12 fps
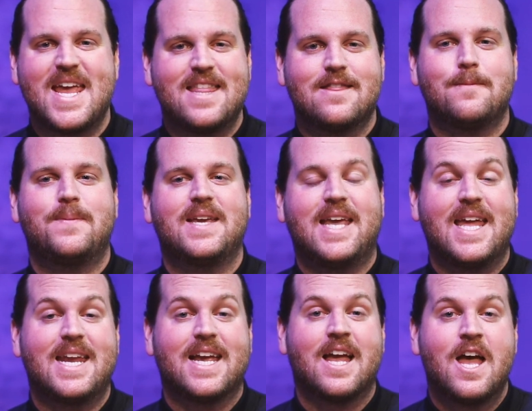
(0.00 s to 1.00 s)
In the
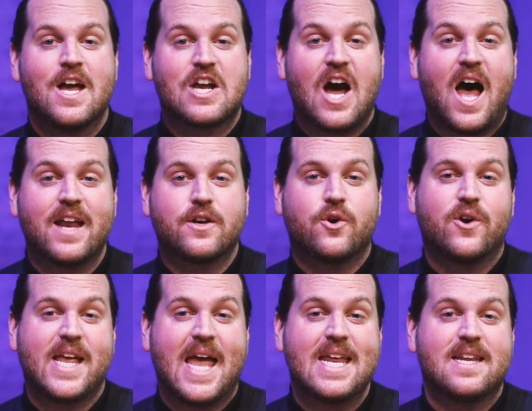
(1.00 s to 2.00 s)
beginning, God
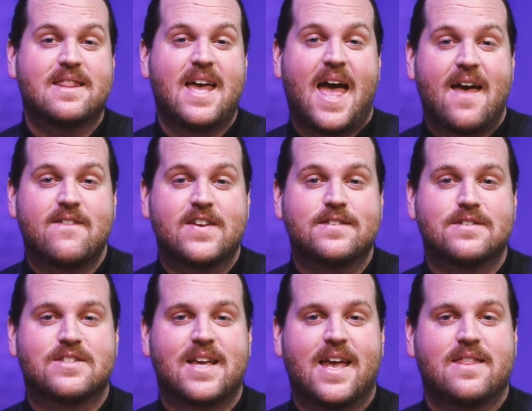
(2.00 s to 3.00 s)
created the
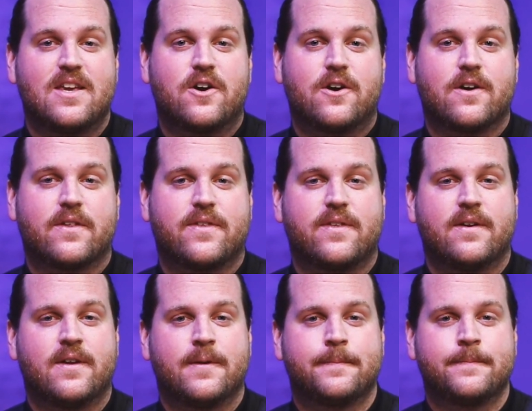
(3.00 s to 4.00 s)
heavens and the earth.
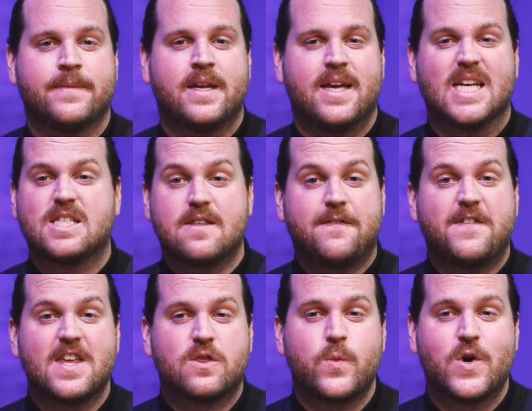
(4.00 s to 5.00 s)
It's the
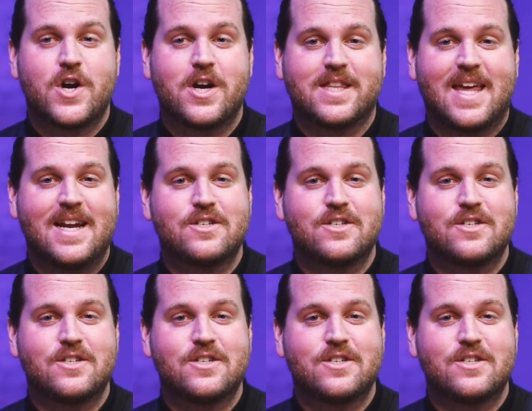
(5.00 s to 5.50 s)
fifth word that